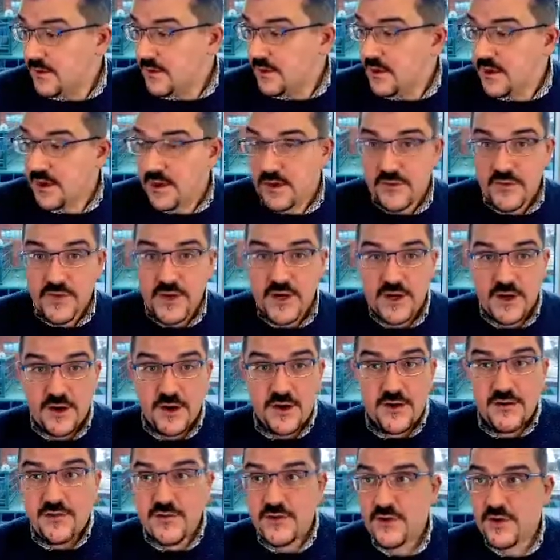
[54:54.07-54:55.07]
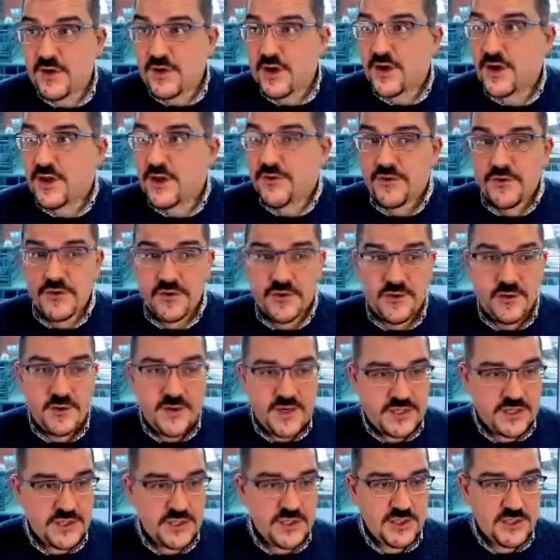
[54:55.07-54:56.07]
All right, are there other
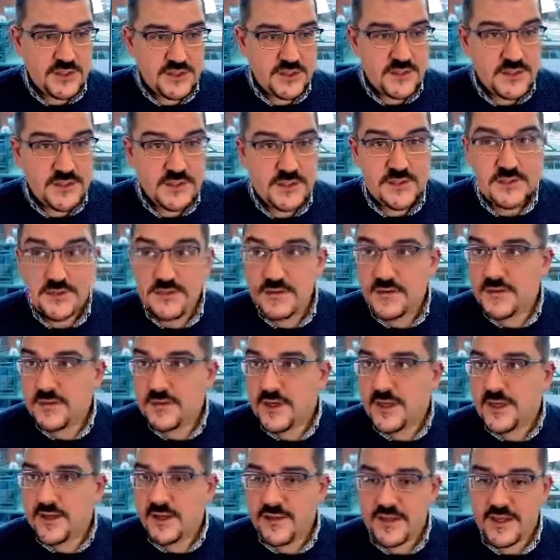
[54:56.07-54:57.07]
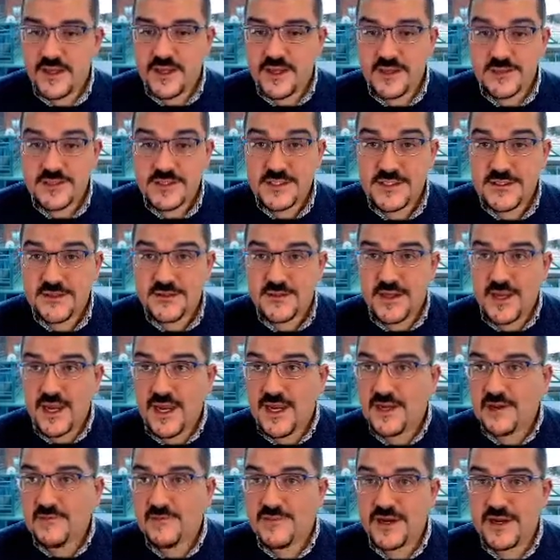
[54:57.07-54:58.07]
questions? Anything else
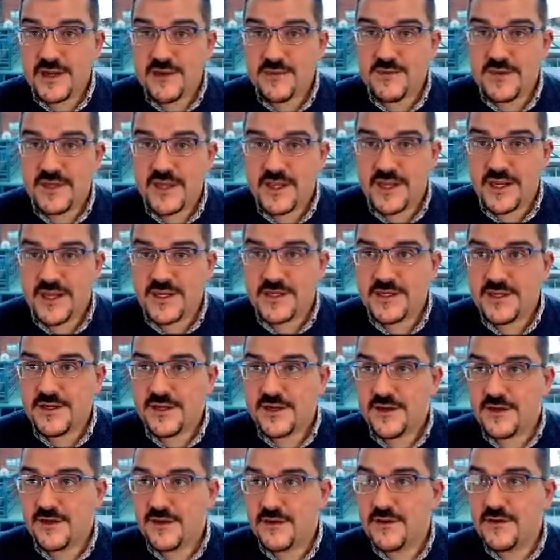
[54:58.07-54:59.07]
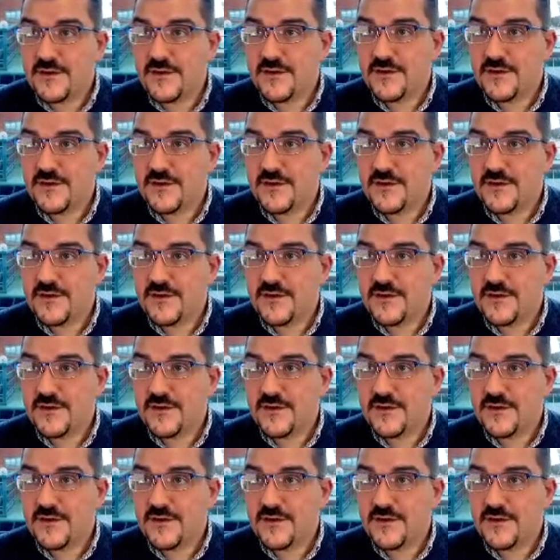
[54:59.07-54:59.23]
anybody would like to know?